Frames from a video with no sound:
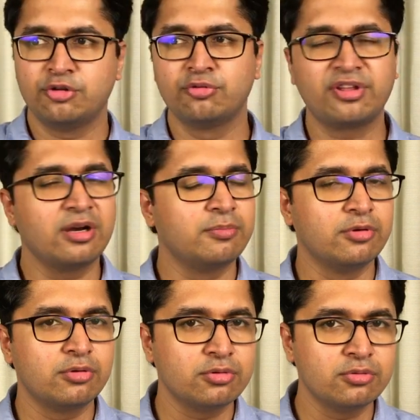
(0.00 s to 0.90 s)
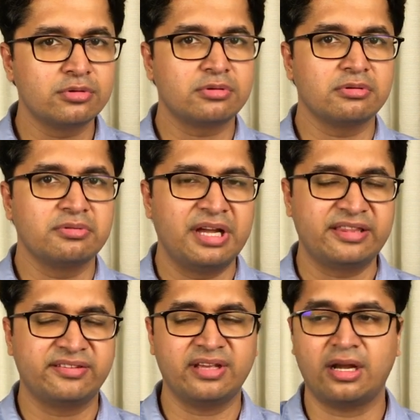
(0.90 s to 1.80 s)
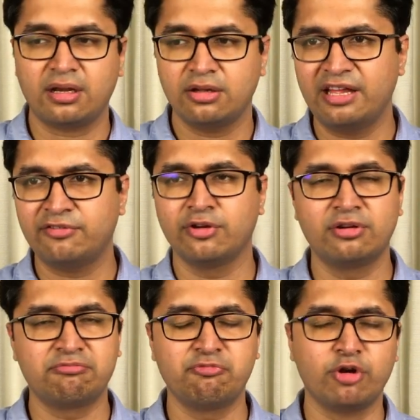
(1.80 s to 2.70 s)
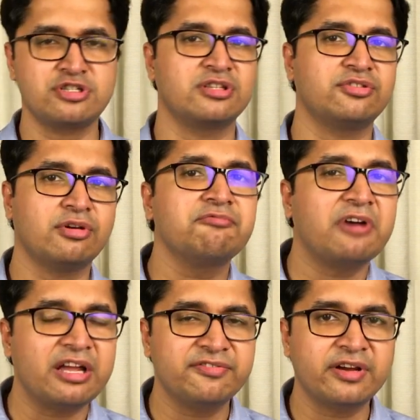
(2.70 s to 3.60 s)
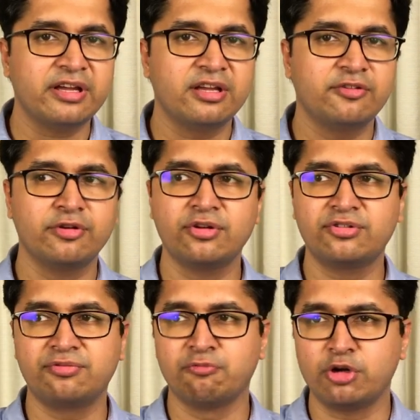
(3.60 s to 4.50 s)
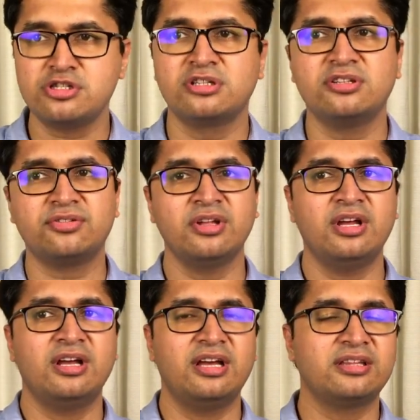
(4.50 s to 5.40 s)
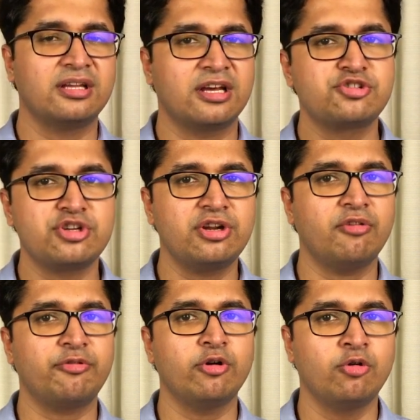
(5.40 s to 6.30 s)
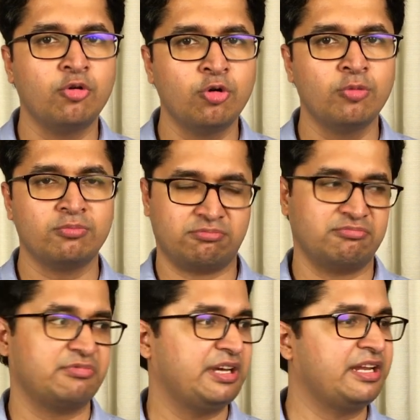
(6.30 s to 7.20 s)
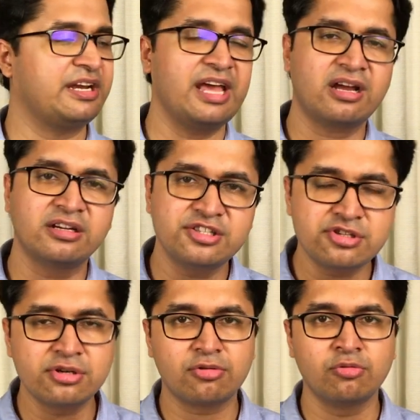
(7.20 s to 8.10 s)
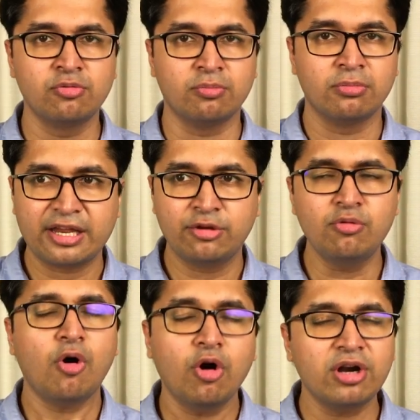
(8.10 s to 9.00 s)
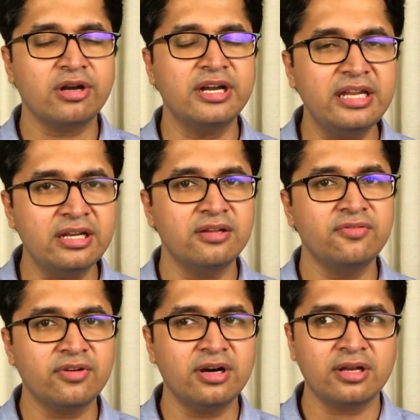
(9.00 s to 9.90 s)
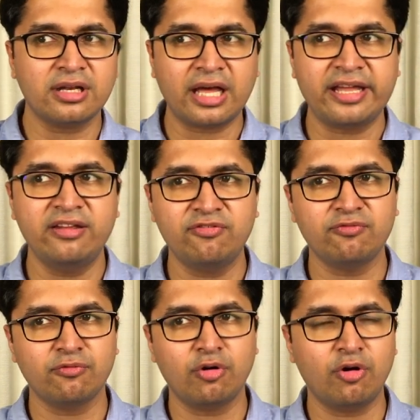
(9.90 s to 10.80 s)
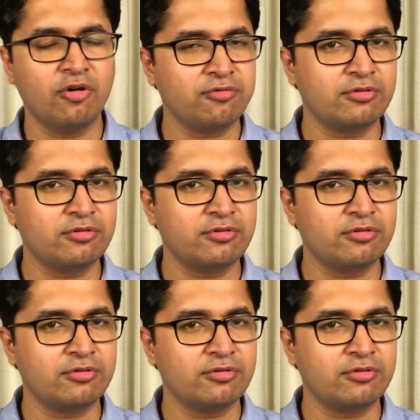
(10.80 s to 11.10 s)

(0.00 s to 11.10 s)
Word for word: using a bluetooth headset if you're watching this on wi-fi if you're watching this in the luxury of your home in an air conditioned room, you already live a life of